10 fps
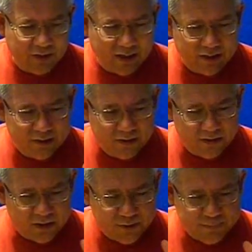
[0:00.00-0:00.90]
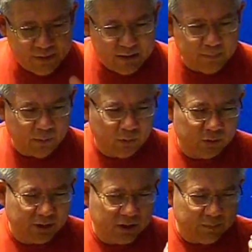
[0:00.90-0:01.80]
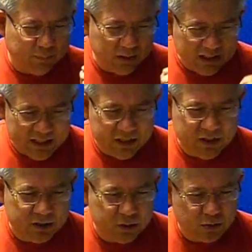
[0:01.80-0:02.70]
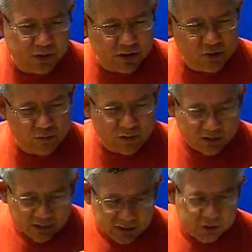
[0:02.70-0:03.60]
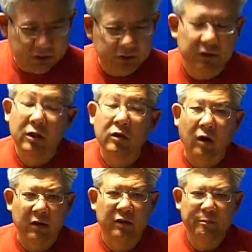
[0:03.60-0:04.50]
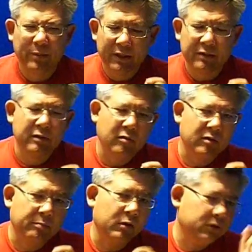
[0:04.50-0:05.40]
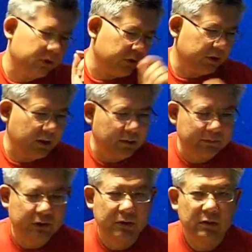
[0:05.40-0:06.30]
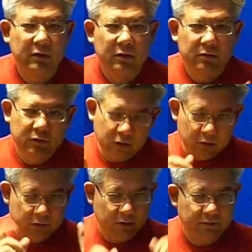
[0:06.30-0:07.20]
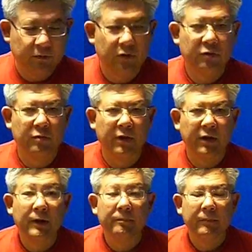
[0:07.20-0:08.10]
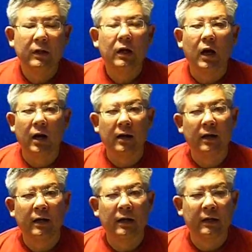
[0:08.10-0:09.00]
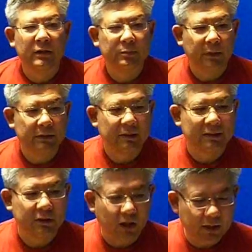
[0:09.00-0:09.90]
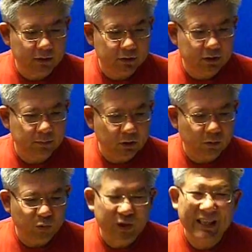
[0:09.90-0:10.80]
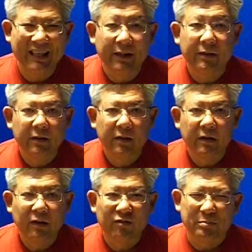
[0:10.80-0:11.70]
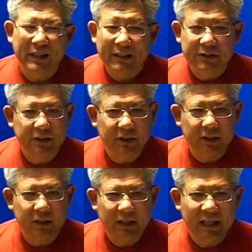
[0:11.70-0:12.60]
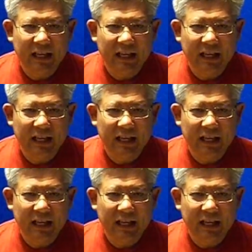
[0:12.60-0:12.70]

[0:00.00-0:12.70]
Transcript: that these people or these places or these religions are depicted on the postage stamps. So during fourth grade, I spent the entire summer reading from A to Z